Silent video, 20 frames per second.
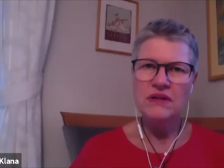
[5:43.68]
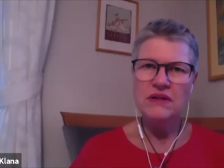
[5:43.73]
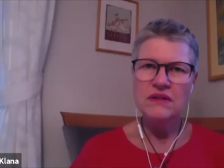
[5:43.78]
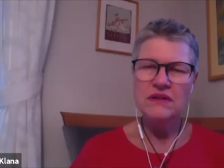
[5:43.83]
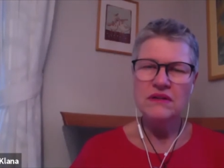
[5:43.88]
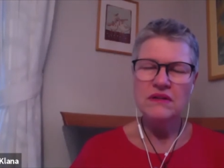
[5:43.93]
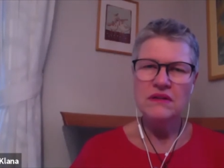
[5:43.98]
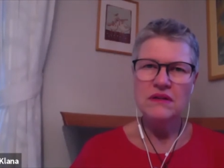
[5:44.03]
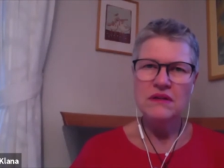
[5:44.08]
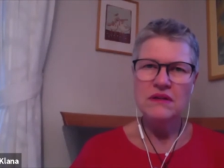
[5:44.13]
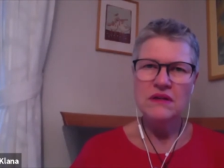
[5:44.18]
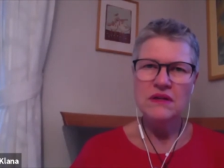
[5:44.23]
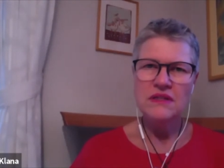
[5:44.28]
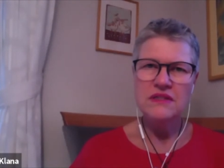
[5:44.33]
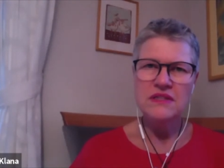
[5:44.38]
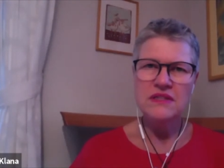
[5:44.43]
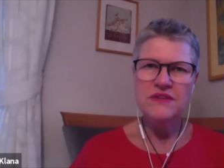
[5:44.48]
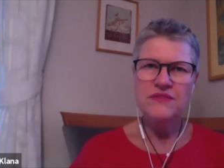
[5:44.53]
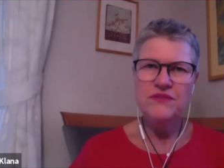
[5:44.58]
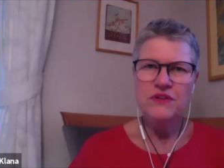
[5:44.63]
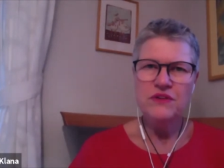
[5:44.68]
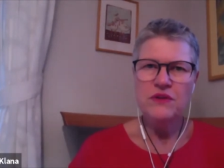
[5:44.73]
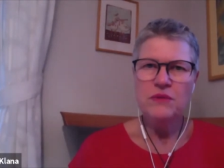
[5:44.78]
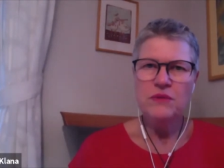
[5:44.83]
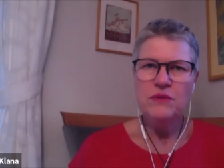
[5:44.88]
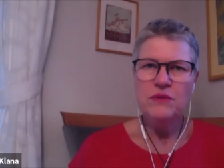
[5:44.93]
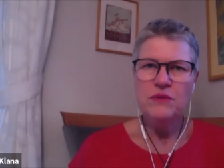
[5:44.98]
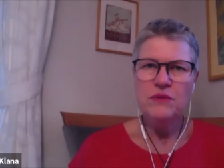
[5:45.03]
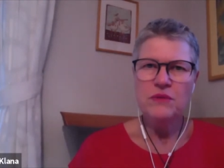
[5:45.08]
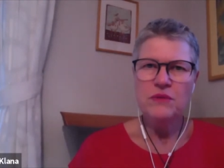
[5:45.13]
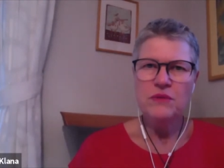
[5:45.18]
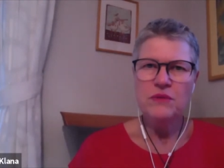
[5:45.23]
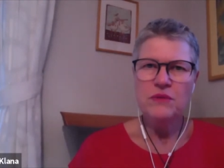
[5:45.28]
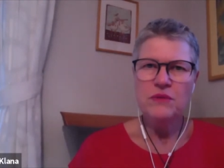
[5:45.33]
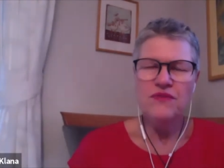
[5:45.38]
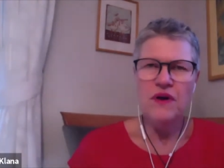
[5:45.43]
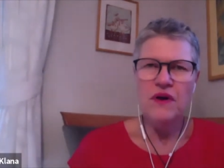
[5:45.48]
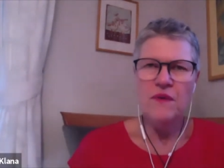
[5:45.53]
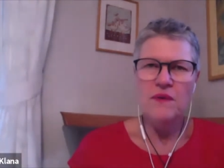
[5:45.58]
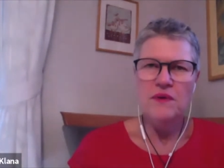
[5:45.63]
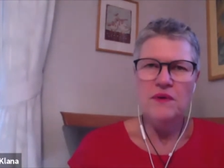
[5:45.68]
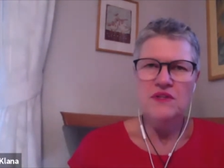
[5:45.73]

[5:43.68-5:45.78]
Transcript: that it's even yeah, important for